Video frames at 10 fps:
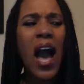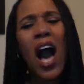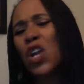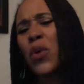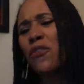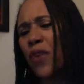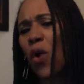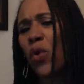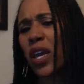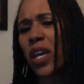How do we
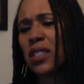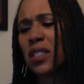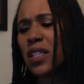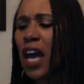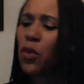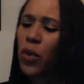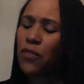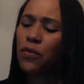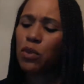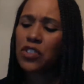focus? Now that
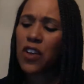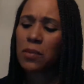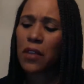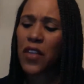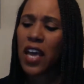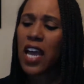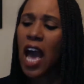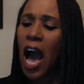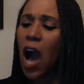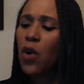we talked about that,
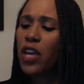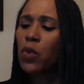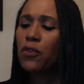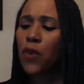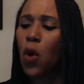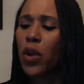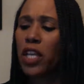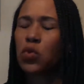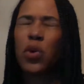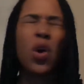how can we
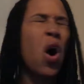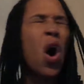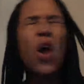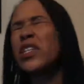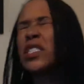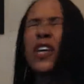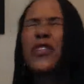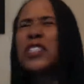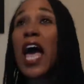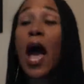focus when all this
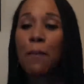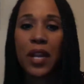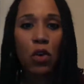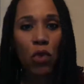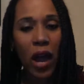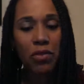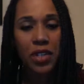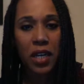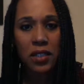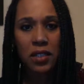stuff is happening
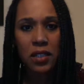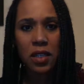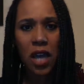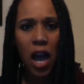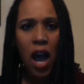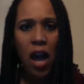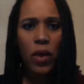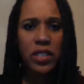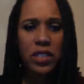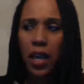around us? How do
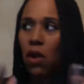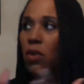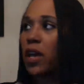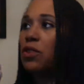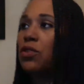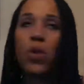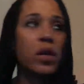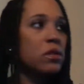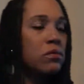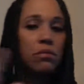I say, okay, you know
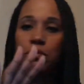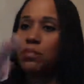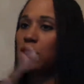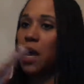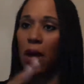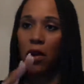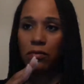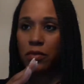what? Time out.